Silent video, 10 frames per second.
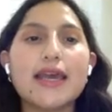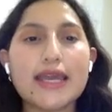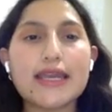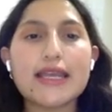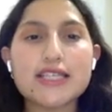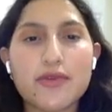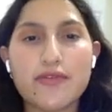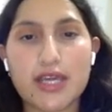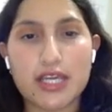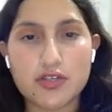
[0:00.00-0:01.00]
And as
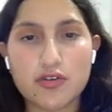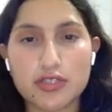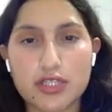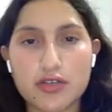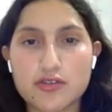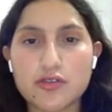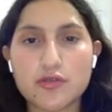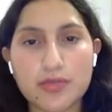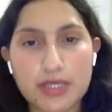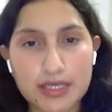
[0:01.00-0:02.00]
gamification continues
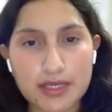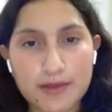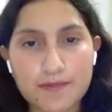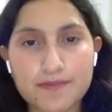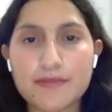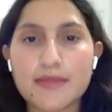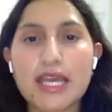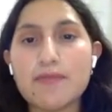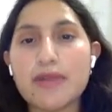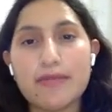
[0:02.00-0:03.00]
to be
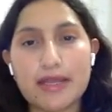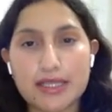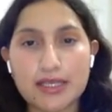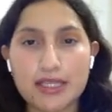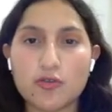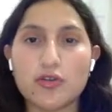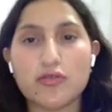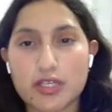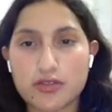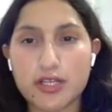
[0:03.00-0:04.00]
implemented into
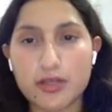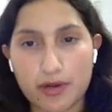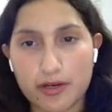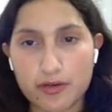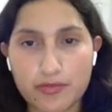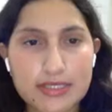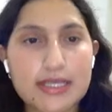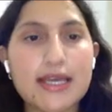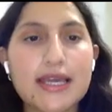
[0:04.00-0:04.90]
educational environments,